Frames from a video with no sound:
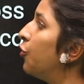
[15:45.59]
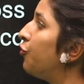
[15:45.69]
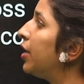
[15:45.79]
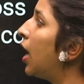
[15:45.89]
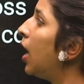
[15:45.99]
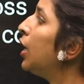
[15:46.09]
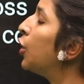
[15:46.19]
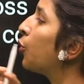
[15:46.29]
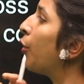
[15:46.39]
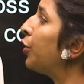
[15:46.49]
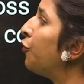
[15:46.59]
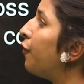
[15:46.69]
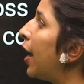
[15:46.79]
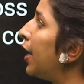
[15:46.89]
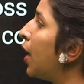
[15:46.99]
We are going to
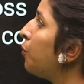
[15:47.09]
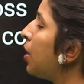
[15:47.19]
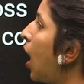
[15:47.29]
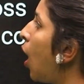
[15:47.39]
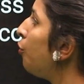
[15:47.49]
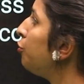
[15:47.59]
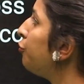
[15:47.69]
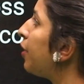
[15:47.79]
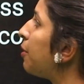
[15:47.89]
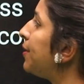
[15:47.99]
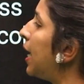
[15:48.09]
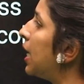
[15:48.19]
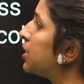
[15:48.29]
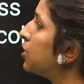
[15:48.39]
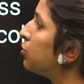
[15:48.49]
find out how to frame the
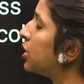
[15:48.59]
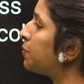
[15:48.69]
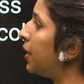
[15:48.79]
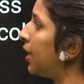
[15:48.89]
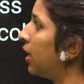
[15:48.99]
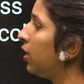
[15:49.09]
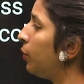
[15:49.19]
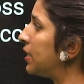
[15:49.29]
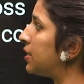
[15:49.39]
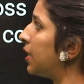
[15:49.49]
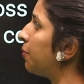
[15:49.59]
answer to this particular question.